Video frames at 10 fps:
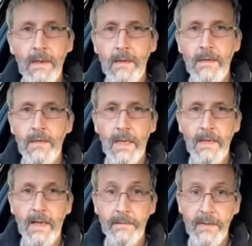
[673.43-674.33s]
English
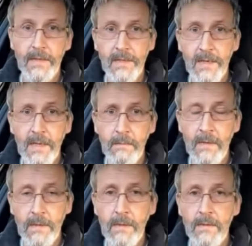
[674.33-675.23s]
state at the time
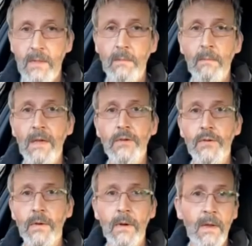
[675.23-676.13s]
used to make
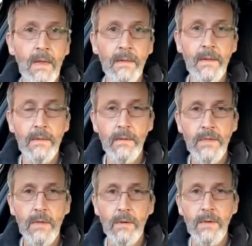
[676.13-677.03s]
sure that
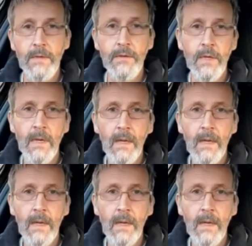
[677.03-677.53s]
those Scottish